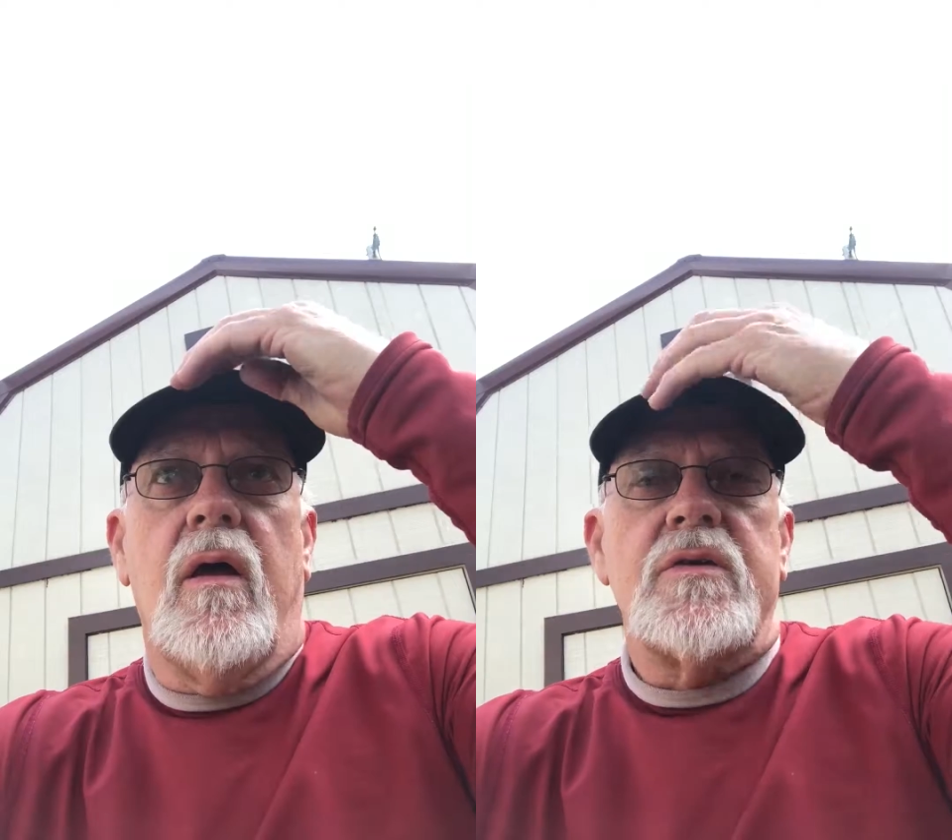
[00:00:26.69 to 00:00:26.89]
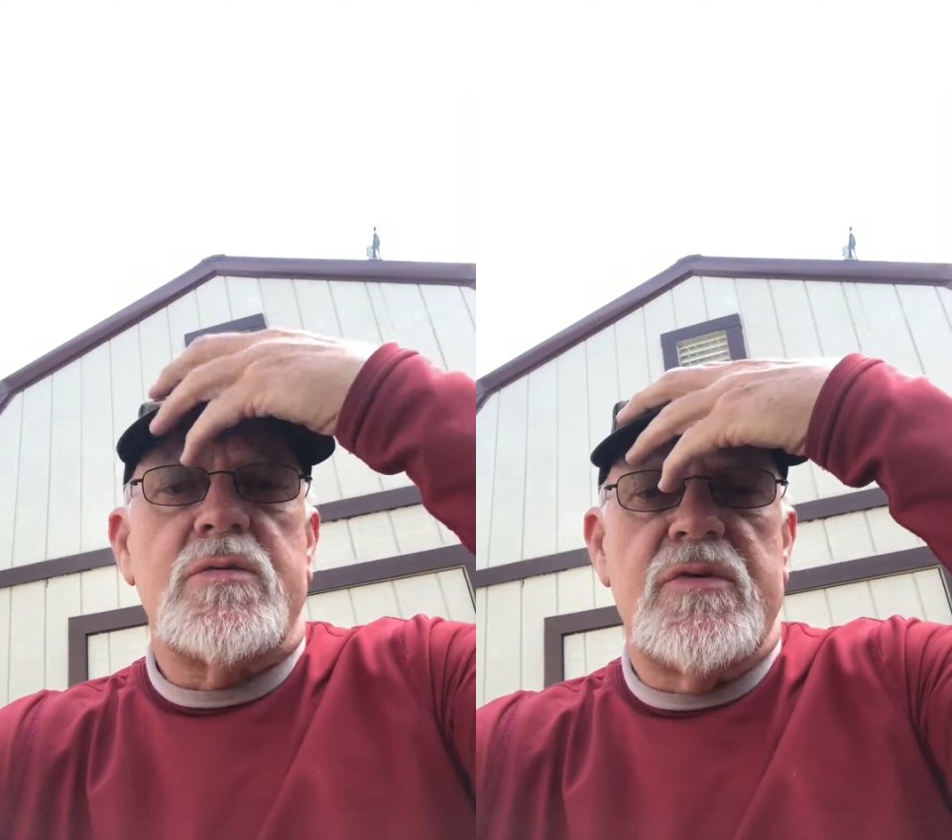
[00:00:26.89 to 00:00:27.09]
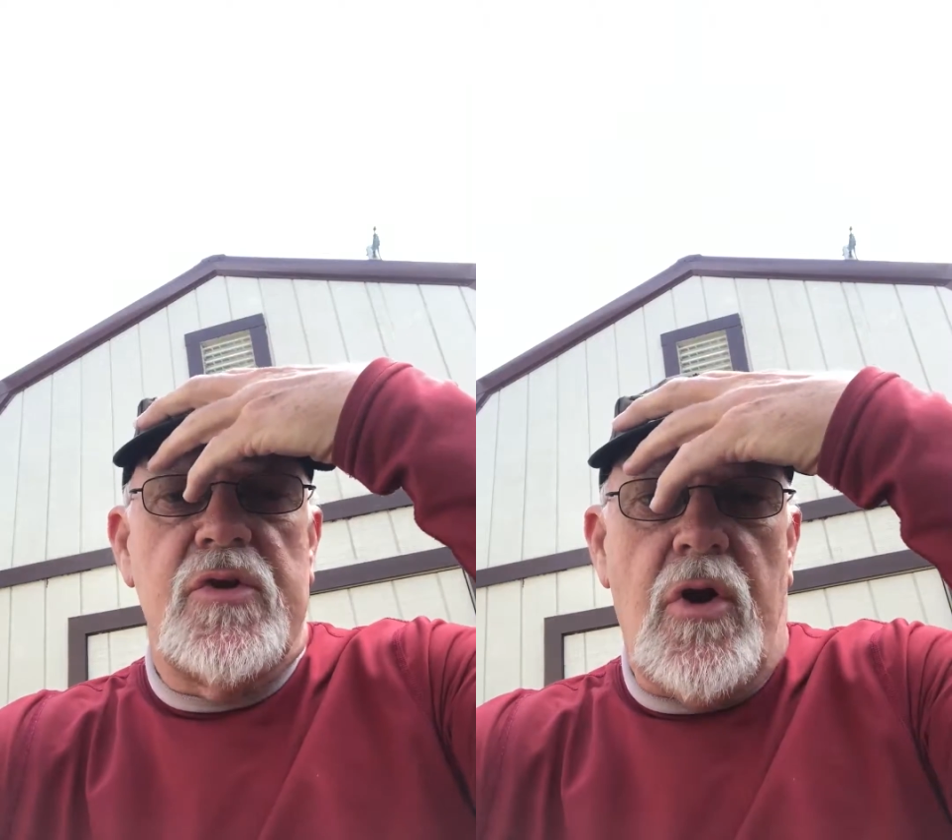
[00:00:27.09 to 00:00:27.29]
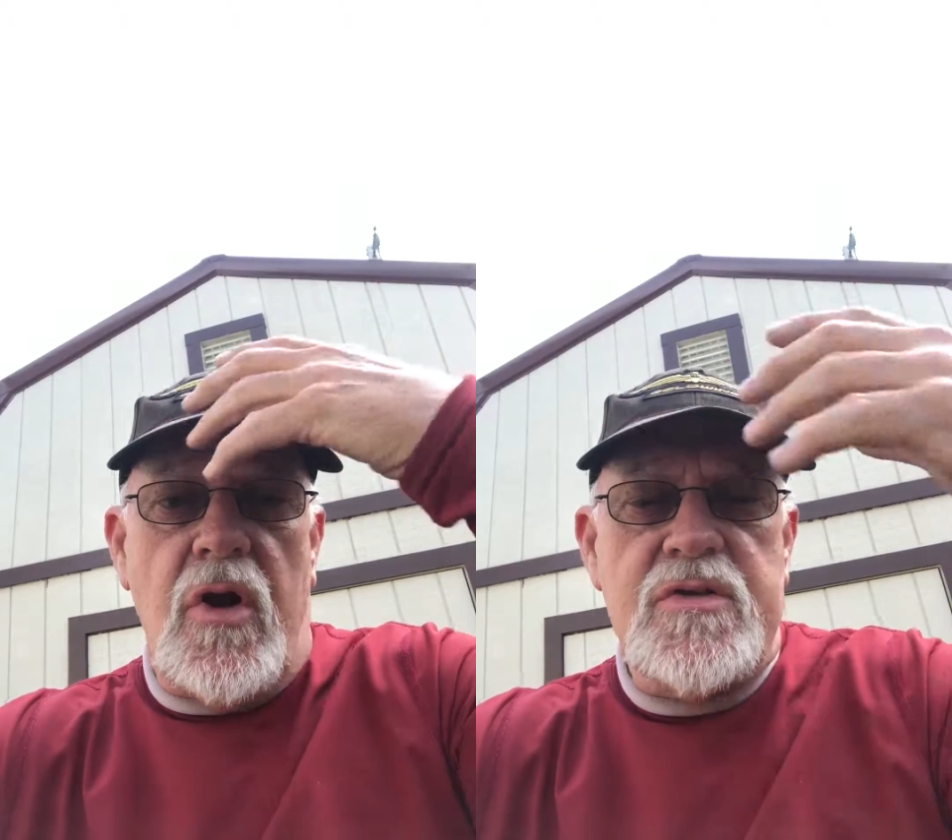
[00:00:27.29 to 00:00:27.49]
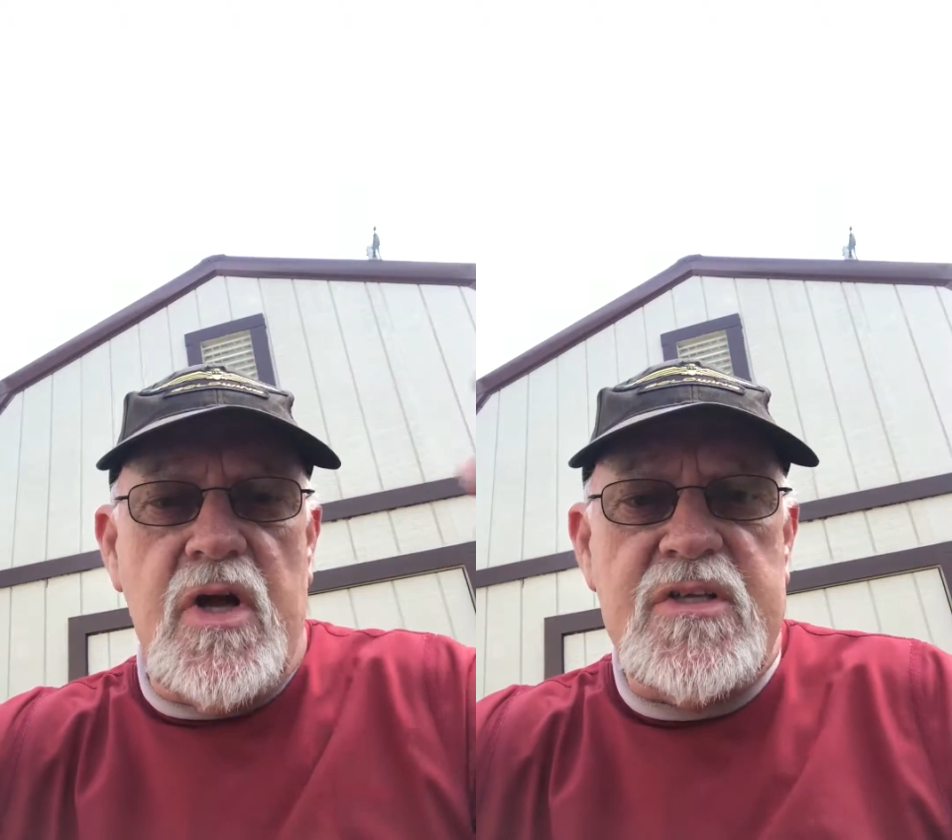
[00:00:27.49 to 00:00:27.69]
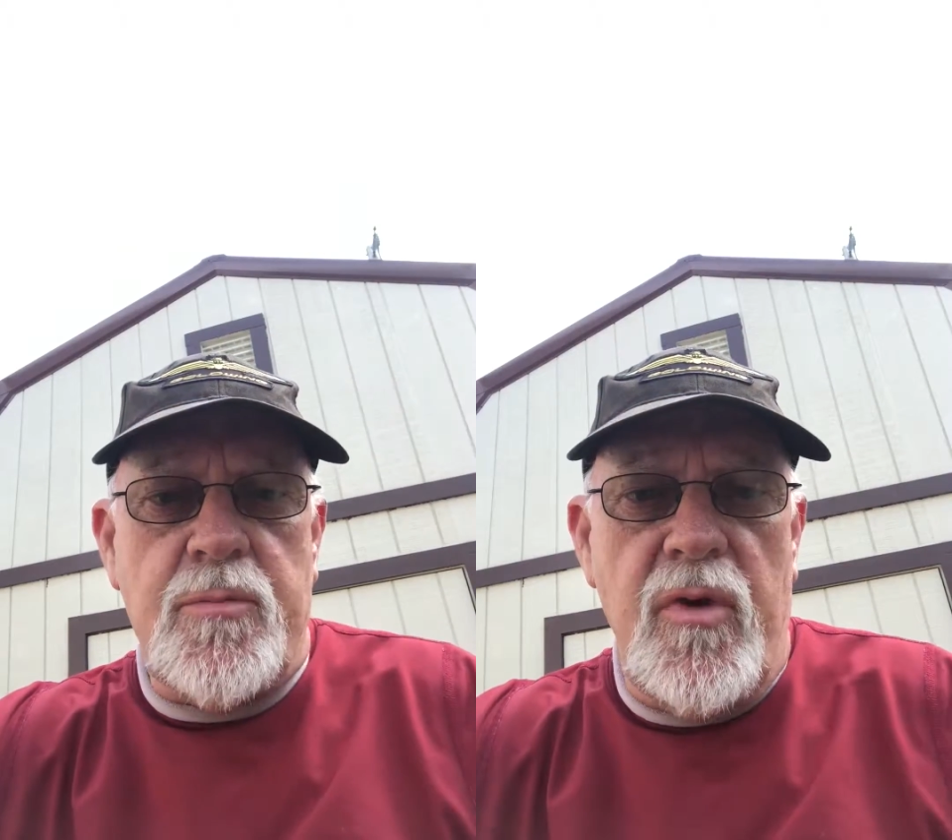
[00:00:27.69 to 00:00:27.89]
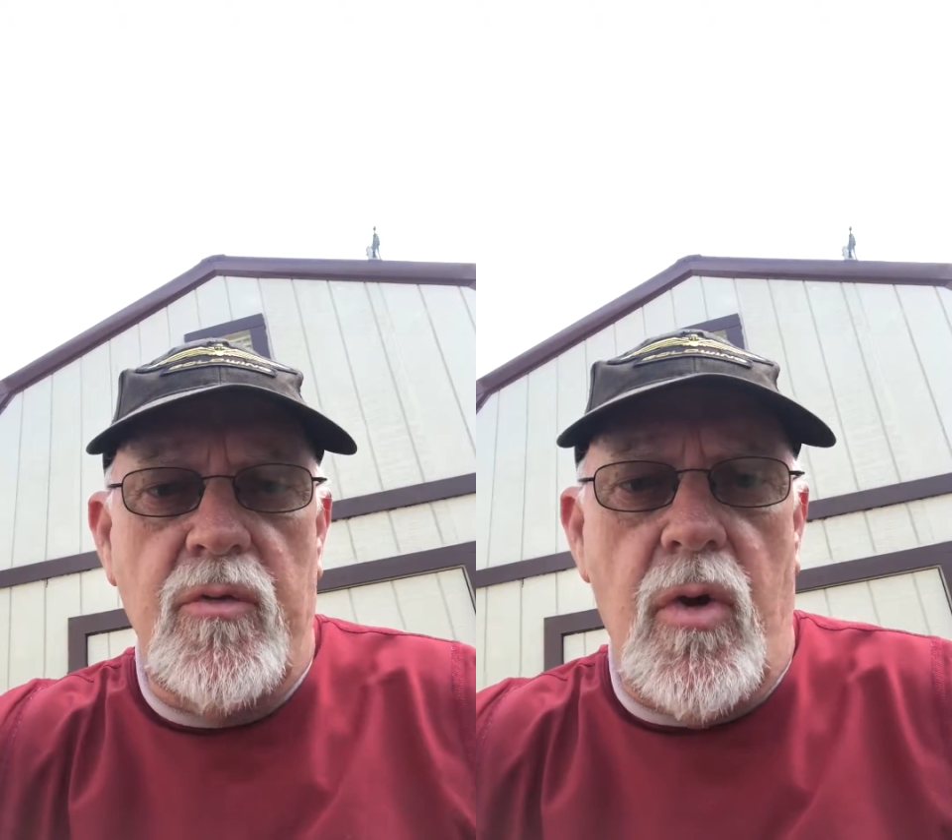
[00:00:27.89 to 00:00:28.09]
This was the Dark Side Spring